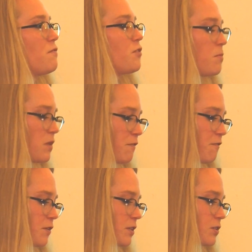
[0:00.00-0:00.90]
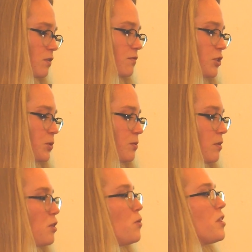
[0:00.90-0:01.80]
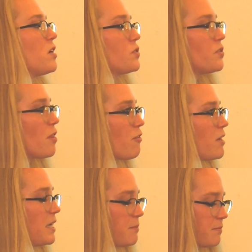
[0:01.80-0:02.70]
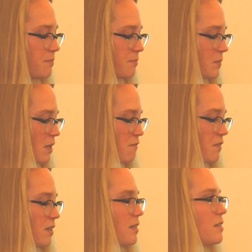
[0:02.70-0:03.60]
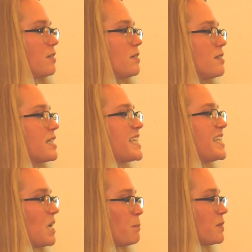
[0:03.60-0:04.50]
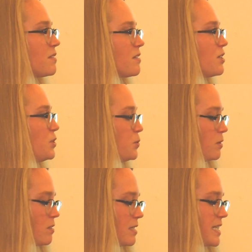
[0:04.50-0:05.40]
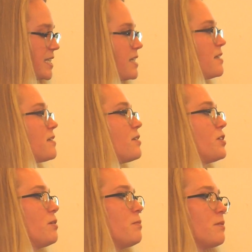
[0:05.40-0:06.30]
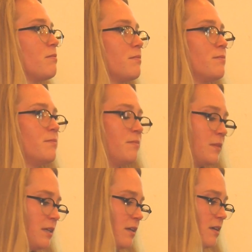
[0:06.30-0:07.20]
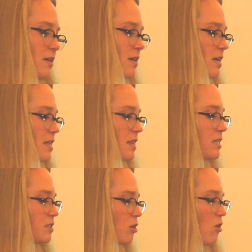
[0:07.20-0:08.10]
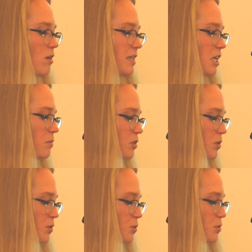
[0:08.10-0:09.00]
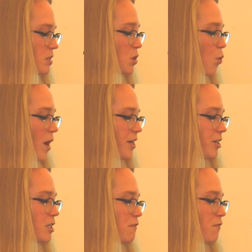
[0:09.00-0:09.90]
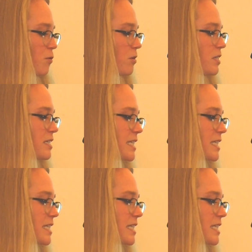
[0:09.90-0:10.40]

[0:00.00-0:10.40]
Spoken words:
from the 1st of June 2003, Finland accepts dual citizenship. This law enables you to acquire a foreign